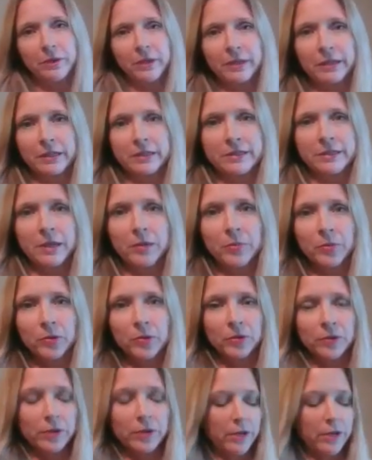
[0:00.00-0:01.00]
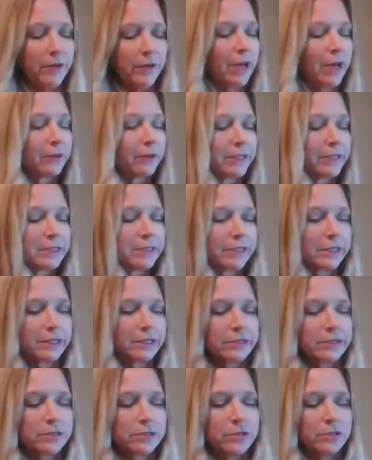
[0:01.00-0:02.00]
an example of how easy it
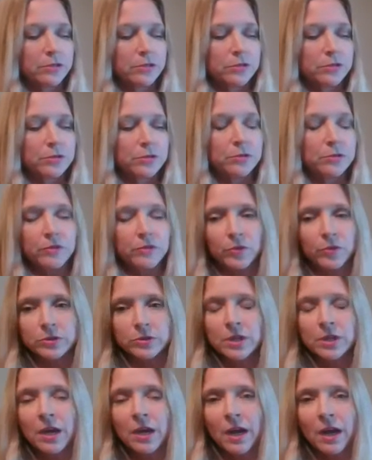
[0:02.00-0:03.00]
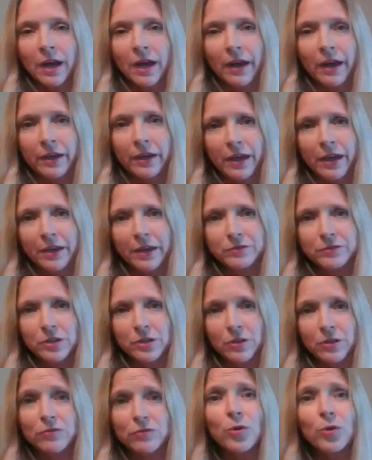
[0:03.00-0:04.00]
is to use tuning forks. I've
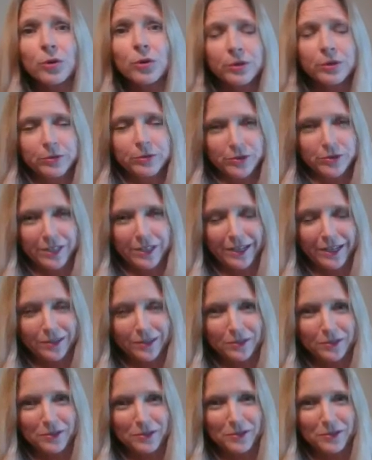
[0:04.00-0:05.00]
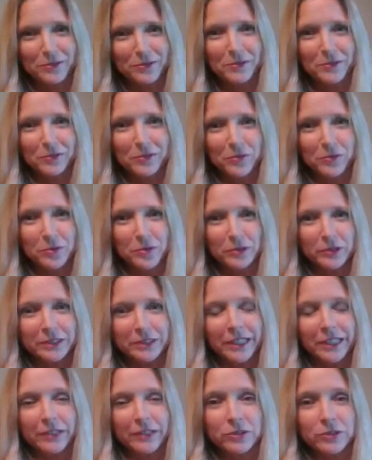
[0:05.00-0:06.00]
taught 4-year-olds how to use tuning forks,
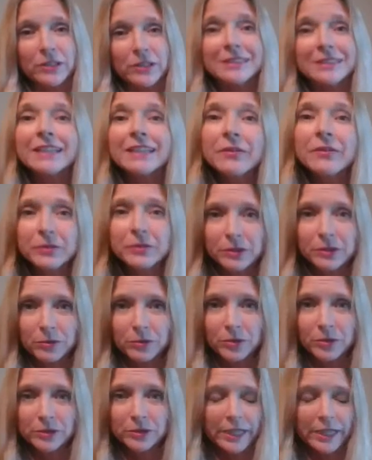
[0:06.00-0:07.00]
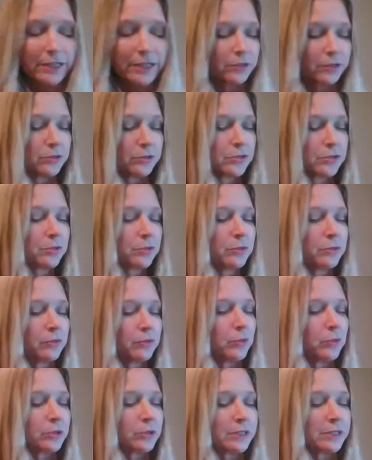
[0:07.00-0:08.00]
and I've taught 70-year-olds how to use tuning
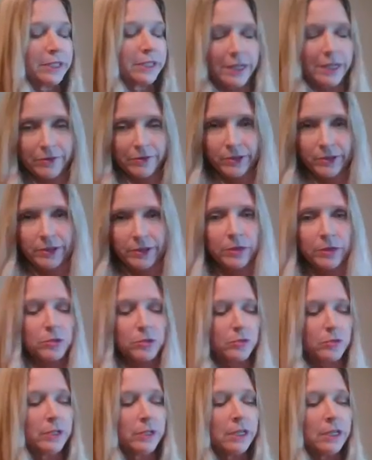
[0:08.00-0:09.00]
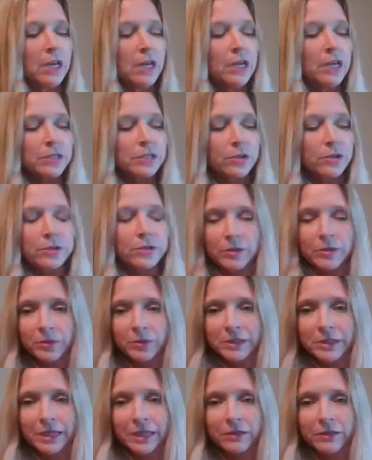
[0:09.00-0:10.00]
forks and everything in between. So you
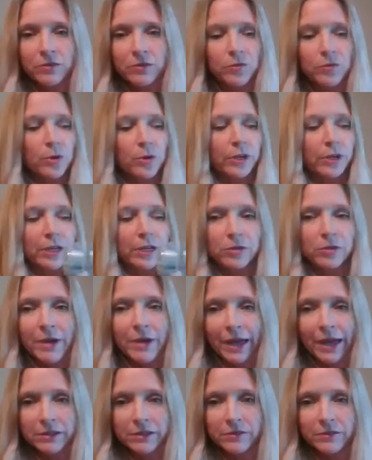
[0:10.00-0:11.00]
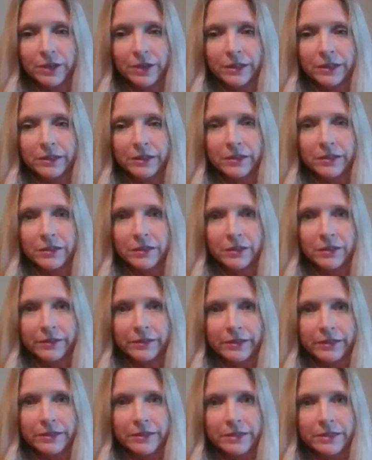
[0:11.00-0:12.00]
simply take the fork and you activate it
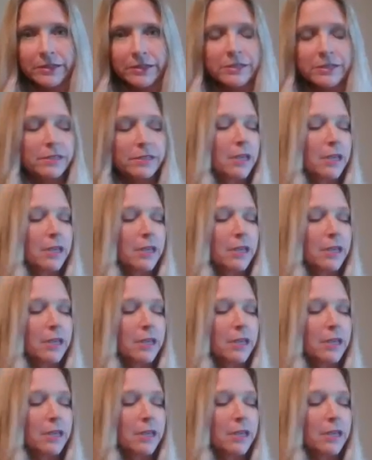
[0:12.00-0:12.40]
like this,